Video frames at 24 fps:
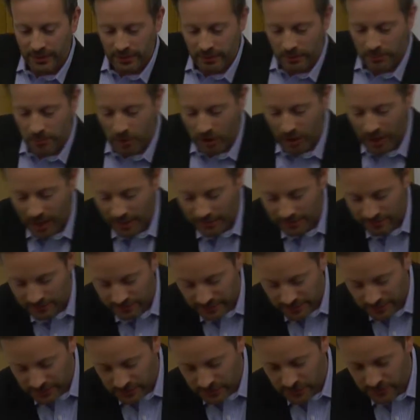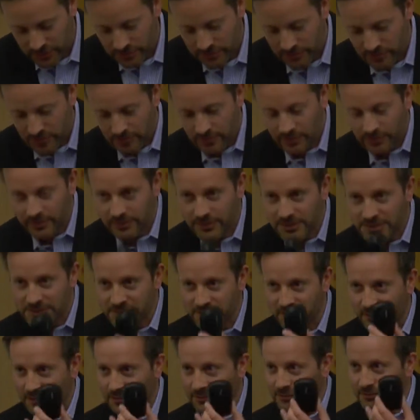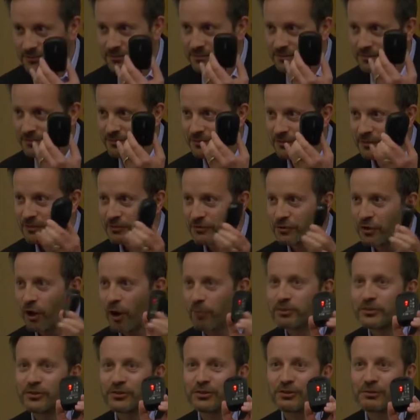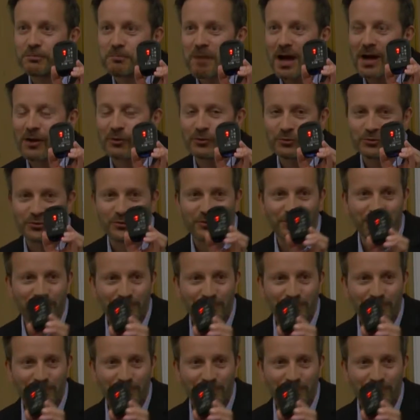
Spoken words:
among other things, this thing, the optical mouse.